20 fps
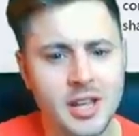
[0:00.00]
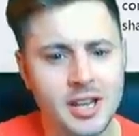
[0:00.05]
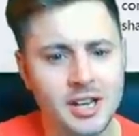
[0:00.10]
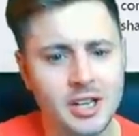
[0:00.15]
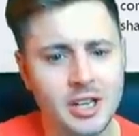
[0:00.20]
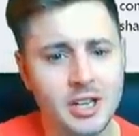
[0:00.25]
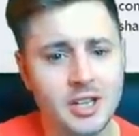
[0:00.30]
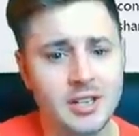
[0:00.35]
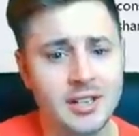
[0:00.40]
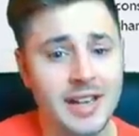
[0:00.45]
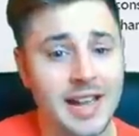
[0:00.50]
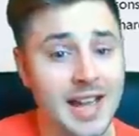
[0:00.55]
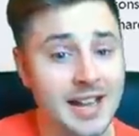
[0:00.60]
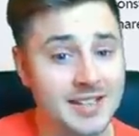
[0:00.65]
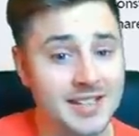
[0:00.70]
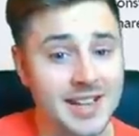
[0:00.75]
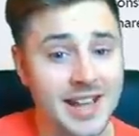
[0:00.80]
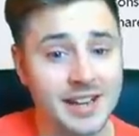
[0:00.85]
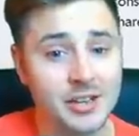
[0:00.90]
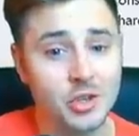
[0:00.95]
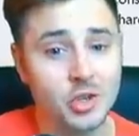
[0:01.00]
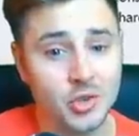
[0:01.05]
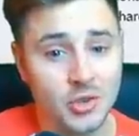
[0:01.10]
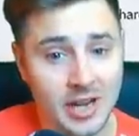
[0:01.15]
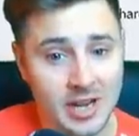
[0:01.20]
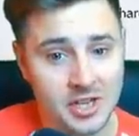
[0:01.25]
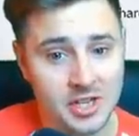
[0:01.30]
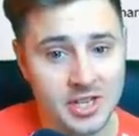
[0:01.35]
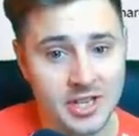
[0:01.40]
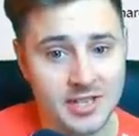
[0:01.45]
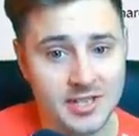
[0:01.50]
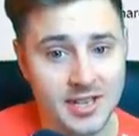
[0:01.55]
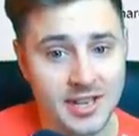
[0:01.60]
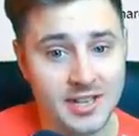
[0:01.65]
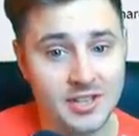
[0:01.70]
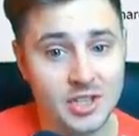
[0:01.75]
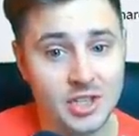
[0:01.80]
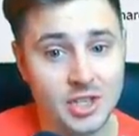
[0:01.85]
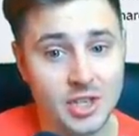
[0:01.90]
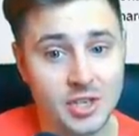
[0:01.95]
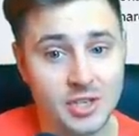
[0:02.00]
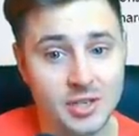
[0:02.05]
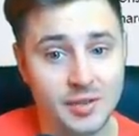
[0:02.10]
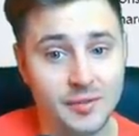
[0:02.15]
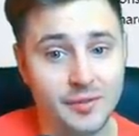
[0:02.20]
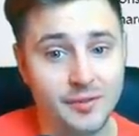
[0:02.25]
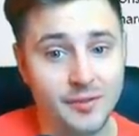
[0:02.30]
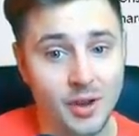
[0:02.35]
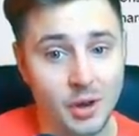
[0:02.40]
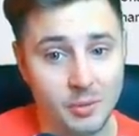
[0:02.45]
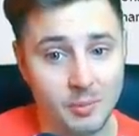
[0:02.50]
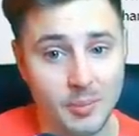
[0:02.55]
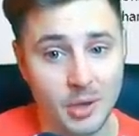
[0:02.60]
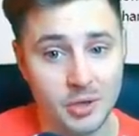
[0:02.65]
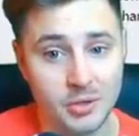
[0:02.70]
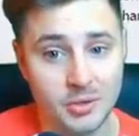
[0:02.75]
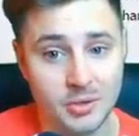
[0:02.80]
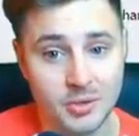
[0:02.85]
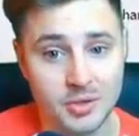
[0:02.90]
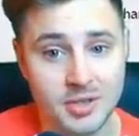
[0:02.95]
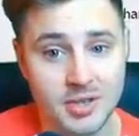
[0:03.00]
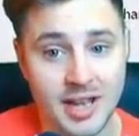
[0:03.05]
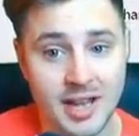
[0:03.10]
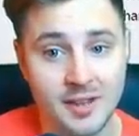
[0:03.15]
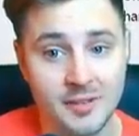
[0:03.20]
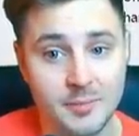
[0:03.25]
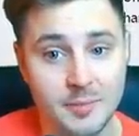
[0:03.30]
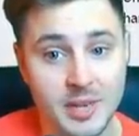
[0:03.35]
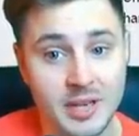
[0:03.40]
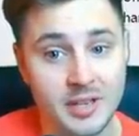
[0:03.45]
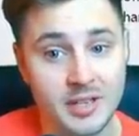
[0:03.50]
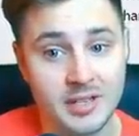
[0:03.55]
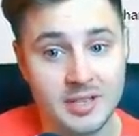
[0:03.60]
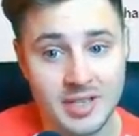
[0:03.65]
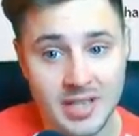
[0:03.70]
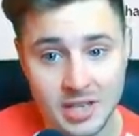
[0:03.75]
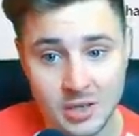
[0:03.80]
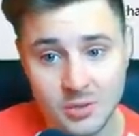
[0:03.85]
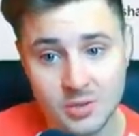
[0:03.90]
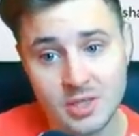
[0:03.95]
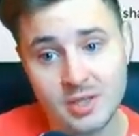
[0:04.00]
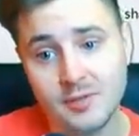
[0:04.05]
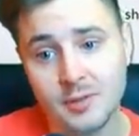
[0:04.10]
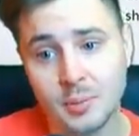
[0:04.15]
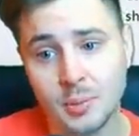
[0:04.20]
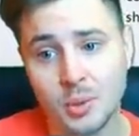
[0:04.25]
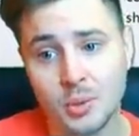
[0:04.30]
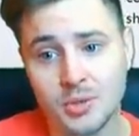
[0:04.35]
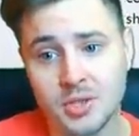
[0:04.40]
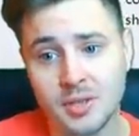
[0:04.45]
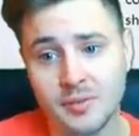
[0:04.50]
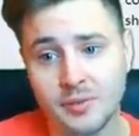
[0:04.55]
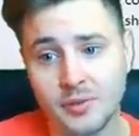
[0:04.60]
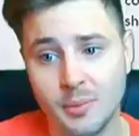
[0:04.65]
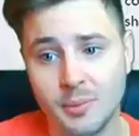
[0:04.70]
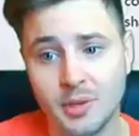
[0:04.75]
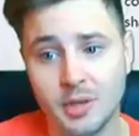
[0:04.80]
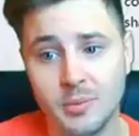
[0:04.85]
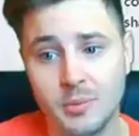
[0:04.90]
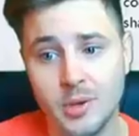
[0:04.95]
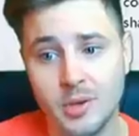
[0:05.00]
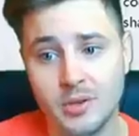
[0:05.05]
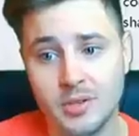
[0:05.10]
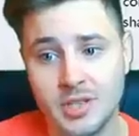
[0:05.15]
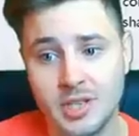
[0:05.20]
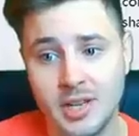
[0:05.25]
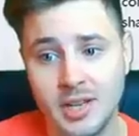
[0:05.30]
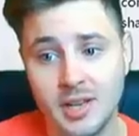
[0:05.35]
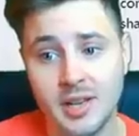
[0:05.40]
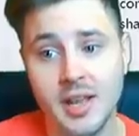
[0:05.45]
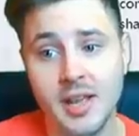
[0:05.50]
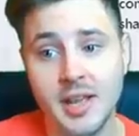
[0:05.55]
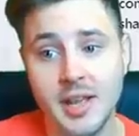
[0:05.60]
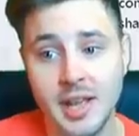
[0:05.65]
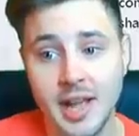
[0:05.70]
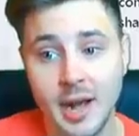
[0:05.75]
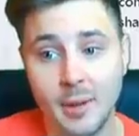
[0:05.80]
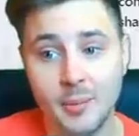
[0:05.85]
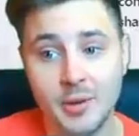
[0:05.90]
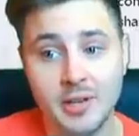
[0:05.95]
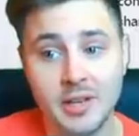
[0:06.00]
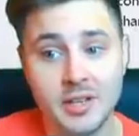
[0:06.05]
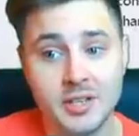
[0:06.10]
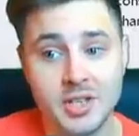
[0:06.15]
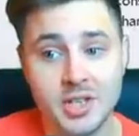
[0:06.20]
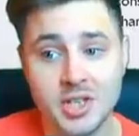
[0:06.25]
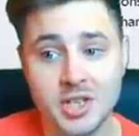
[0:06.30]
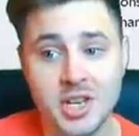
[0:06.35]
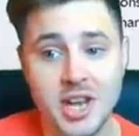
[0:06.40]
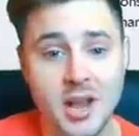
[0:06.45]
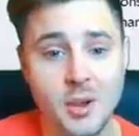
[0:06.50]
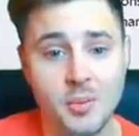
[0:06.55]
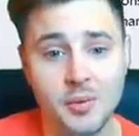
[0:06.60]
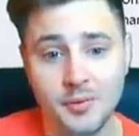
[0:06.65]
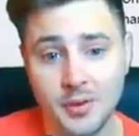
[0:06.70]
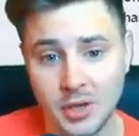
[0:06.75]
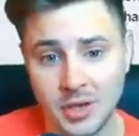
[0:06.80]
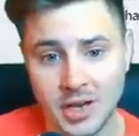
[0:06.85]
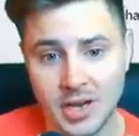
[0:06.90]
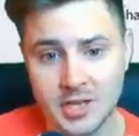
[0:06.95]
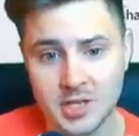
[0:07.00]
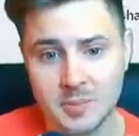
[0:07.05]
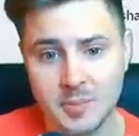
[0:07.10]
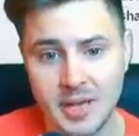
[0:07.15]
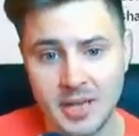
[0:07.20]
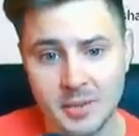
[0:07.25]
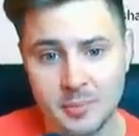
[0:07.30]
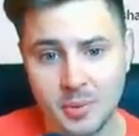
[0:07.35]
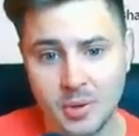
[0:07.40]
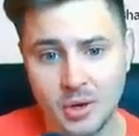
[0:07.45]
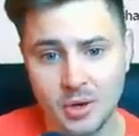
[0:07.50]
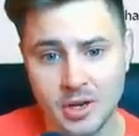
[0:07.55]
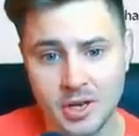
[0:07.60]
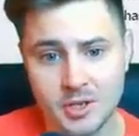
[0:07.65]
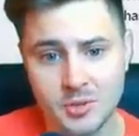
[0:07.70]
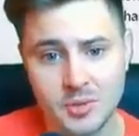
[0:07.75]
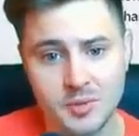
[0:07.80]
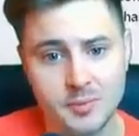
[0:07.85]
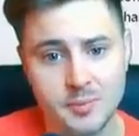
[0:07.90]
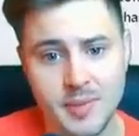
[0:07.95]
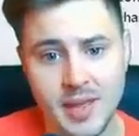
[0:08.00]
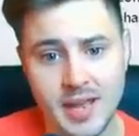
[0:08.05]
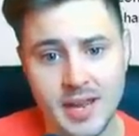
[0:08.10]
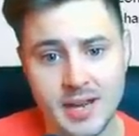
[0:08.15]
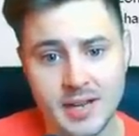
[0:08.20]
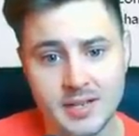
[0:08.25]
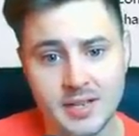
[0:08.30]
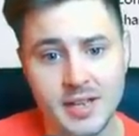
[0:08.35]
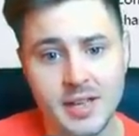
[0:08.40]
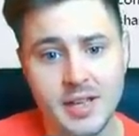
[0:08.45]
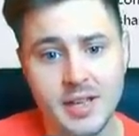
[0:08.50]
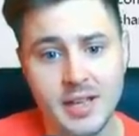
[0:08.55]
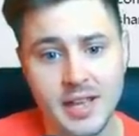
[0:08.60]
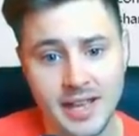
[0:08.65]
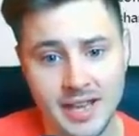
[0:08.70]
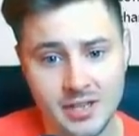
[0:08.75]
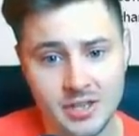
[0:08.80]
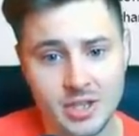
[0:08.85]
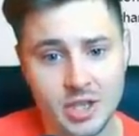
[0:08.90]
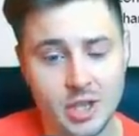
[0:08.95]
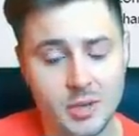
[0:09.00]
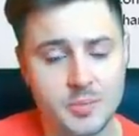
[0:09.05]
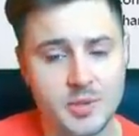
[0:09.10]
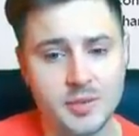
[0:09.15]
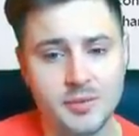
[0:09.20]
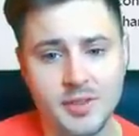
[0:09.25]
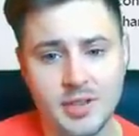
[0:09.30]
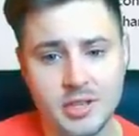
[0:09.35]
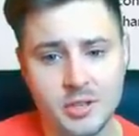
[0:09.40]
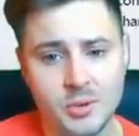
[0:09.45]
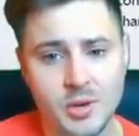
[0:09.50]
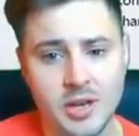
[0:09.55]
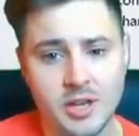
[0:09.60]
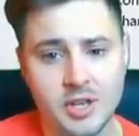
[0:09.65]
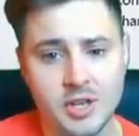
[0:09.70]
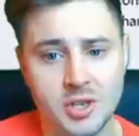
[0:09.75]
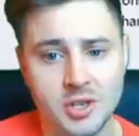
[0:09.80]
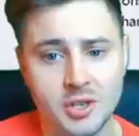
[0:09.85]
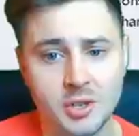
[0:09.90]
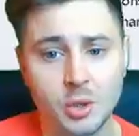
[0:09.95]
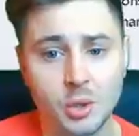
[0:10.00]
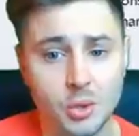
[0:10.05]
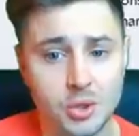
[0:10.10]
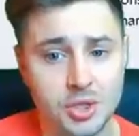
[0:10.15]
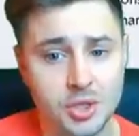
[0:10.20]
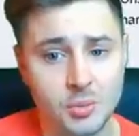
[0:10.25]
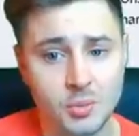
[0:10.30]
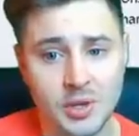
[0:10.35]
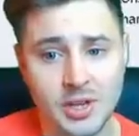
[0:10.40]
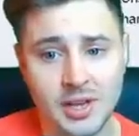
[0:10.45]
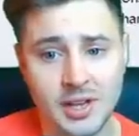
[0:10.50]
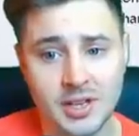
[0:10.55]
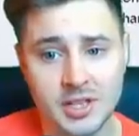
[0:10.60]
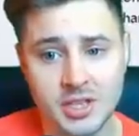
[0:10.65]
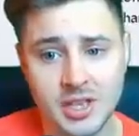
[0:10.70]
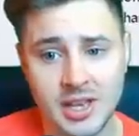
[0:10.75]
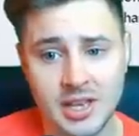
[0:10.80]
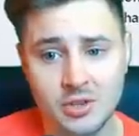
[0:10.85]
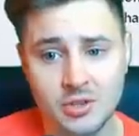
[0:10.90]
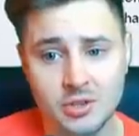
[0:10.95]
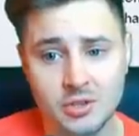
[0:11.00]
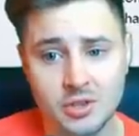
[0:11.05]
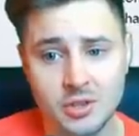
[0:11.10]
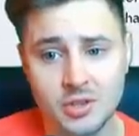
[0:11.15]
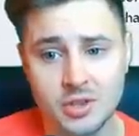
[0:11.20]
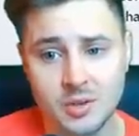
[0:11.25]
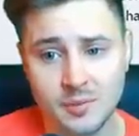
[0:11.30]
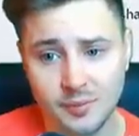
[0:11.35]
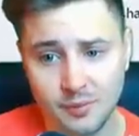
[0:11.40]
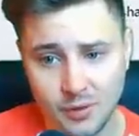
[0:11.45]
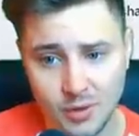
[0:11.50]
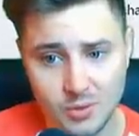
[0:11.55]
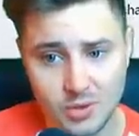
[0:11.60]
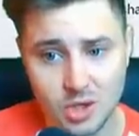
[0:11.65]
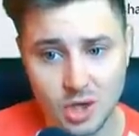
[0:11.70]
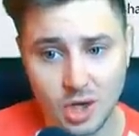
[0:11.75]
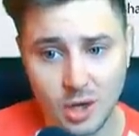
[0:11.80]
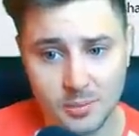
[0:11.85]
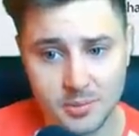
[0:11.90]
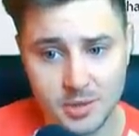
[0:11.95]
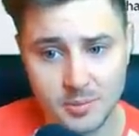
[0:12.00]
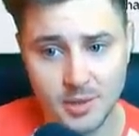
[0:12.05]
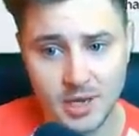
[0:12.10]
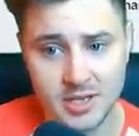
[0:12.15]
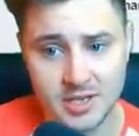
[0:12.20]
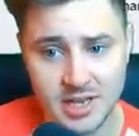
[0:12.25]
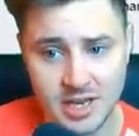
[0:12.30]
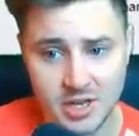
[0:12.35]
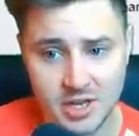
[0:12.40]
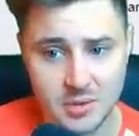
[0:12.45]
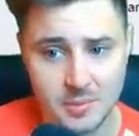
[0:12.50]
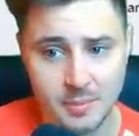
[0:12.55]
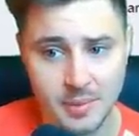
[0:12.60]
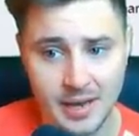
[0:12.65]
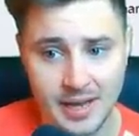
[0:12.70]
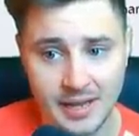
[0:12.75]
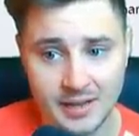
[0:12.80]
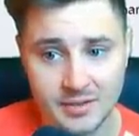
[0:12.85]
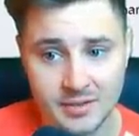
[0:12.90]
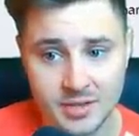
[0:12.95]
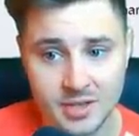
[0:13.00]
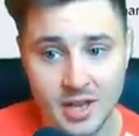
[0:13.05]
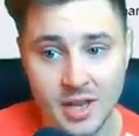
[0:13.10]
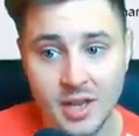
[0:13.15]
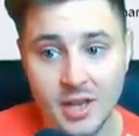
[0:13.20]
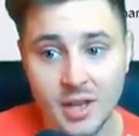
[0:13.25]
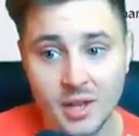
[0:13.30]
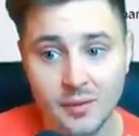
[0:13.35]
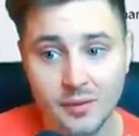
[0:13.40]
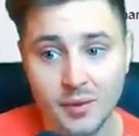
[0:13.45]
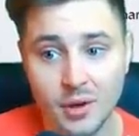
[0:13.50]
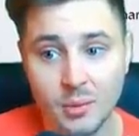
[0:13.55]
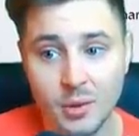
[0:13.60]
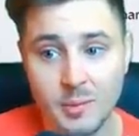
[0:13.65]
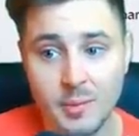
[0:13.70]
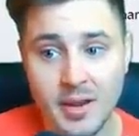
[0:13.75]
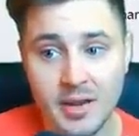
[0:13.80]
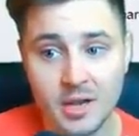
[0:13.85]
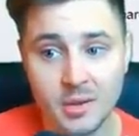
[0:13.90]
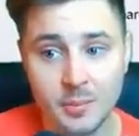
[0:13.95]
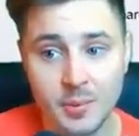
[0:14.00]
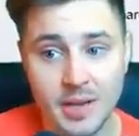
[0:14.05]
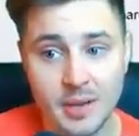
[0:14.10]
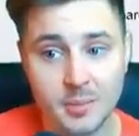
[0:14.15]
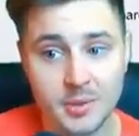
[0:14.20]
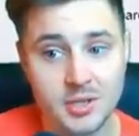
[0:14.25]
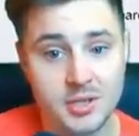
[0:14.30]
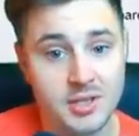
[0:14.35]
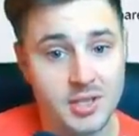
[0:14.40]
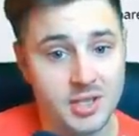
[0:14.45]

Look, lags and crashes in certain phone models have been continuously reported from the community, and we'd like to share with you guys about the progress we've made in terms of this question. Also, we'd like to introduce some future optimization plans. Though we may not be able to